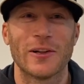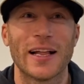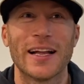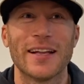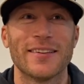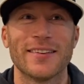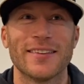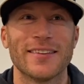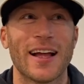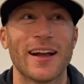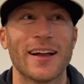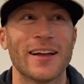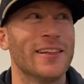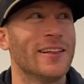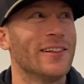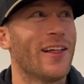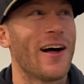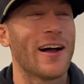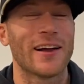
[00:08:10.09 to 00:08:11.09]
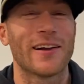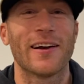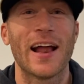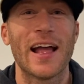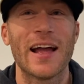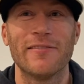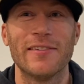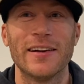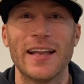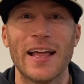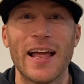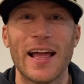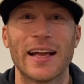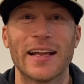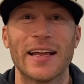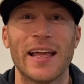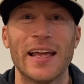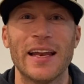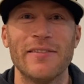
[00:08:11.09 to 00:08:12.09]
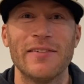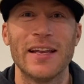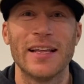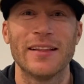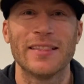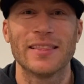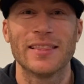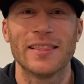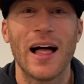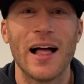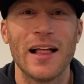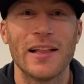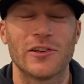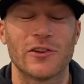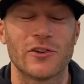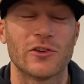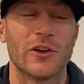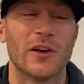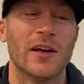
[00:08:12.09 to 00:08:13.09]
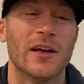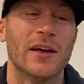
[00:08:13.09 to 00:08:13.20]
I get stuck in the locker every day. I can't even eat lunch.